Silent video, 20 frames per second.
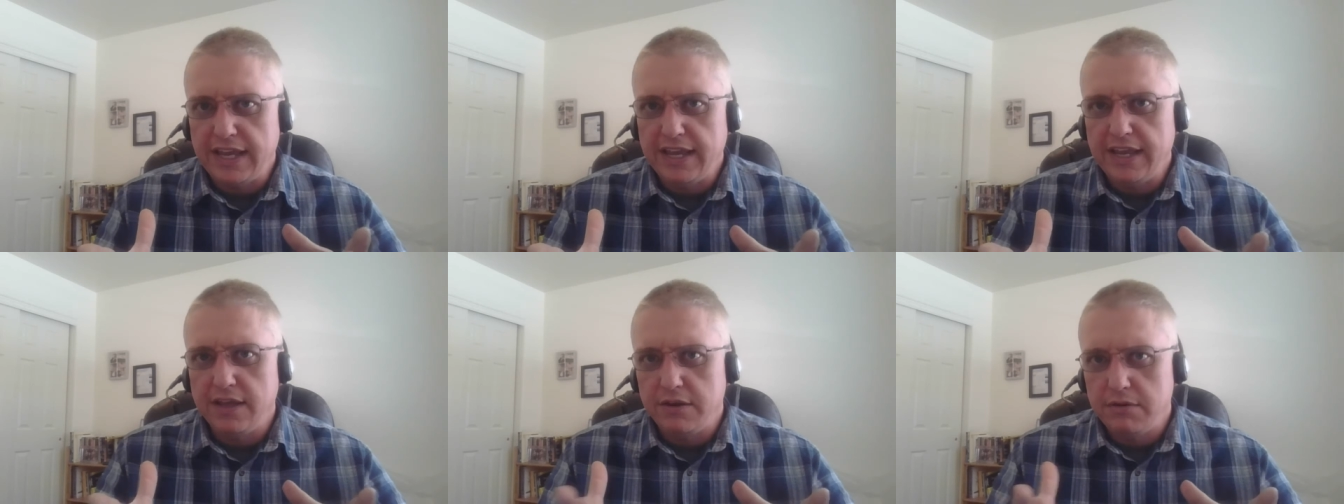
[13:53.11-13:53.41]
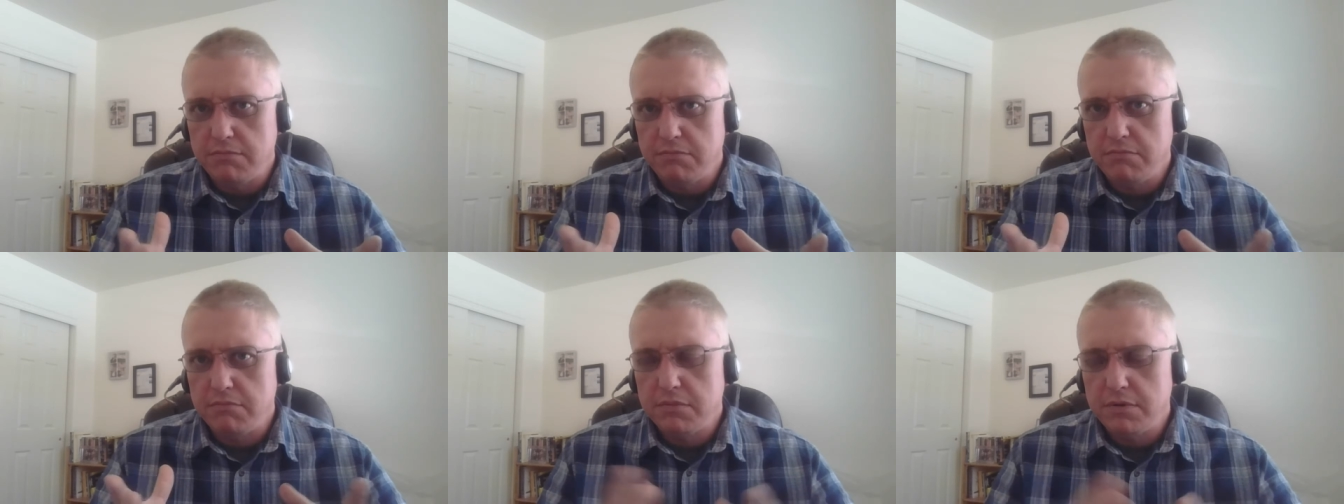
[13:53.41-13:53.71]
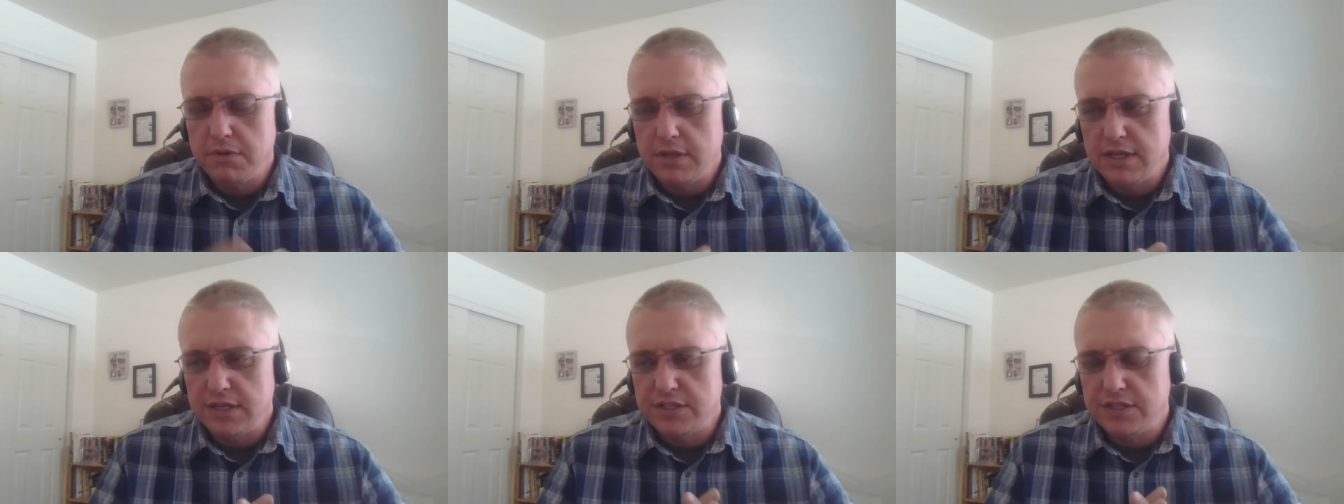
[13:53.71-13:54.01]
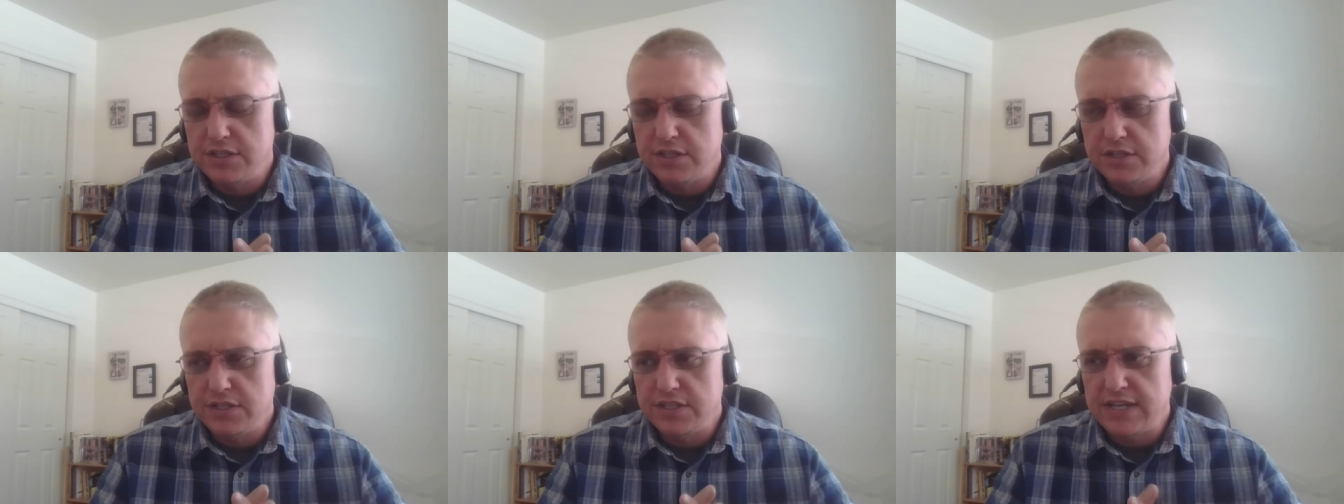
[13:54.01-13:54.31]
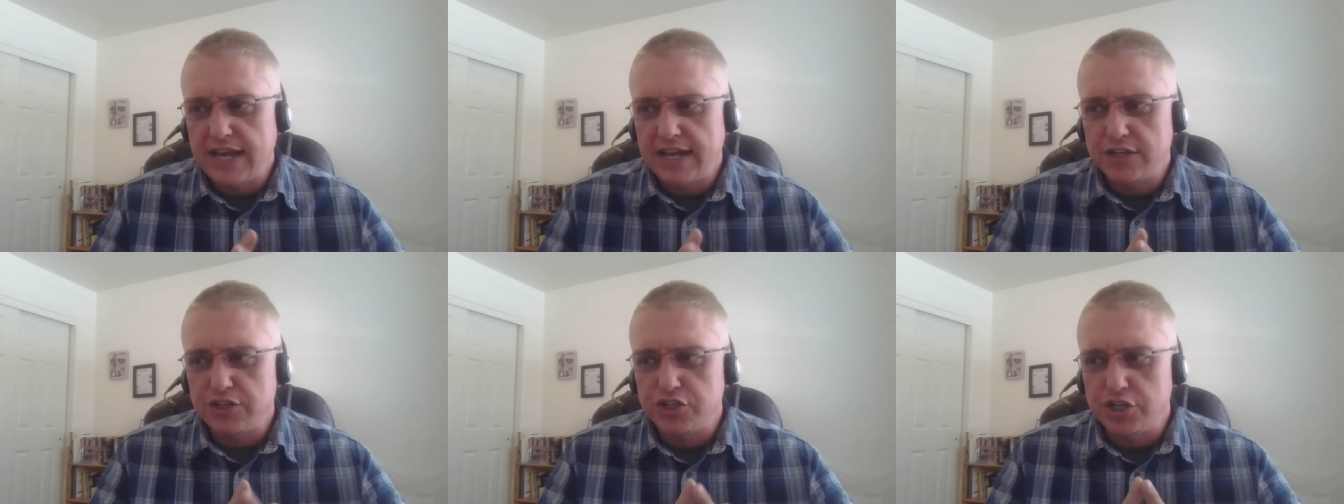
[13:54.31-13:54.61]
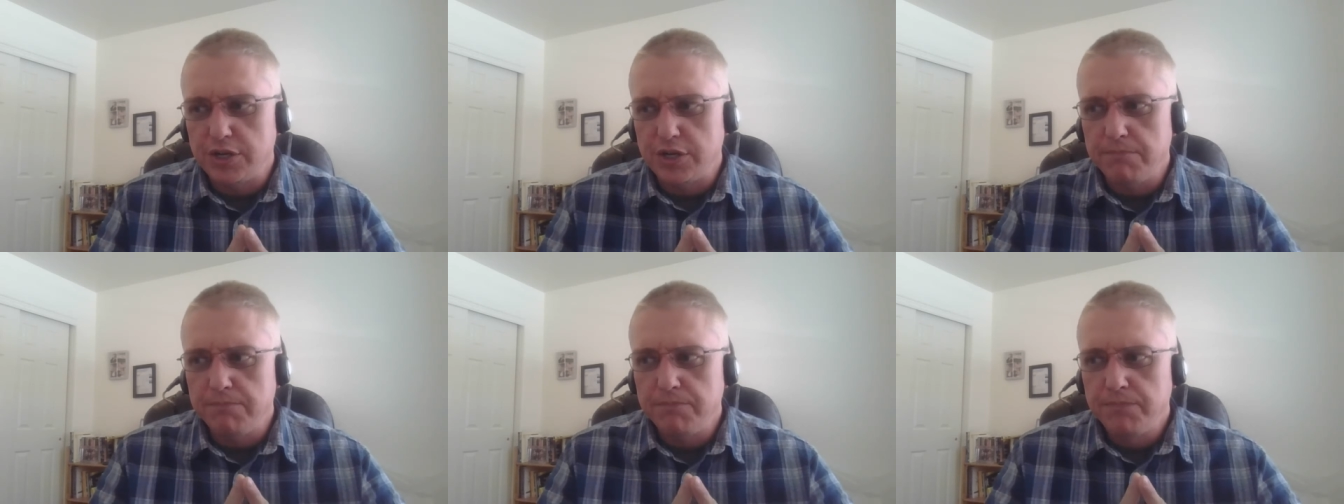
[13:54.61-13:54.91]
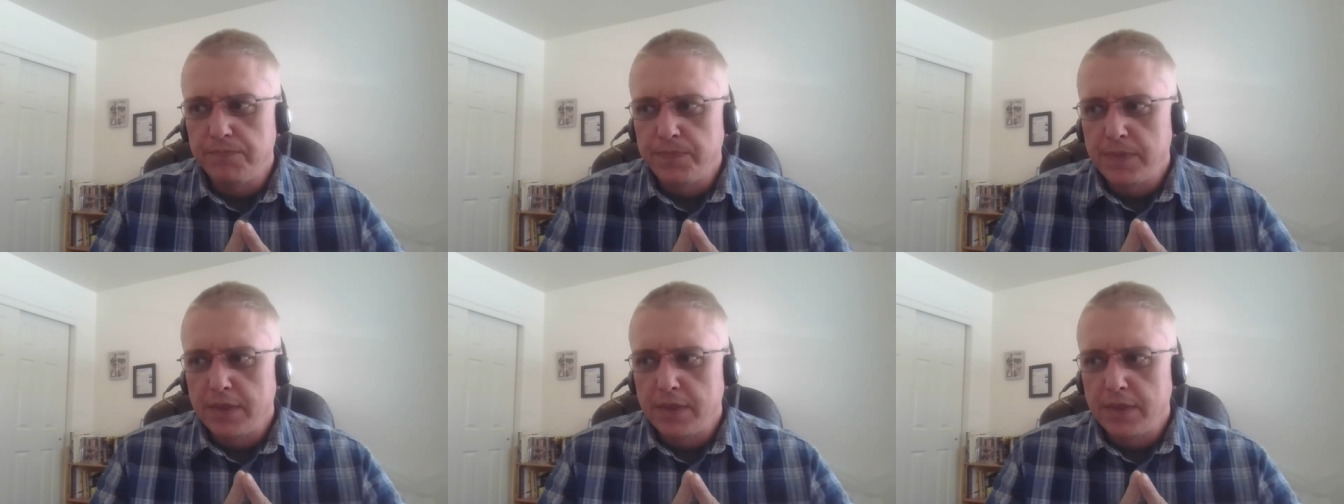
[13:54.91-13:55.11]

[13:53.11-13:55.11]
in this section,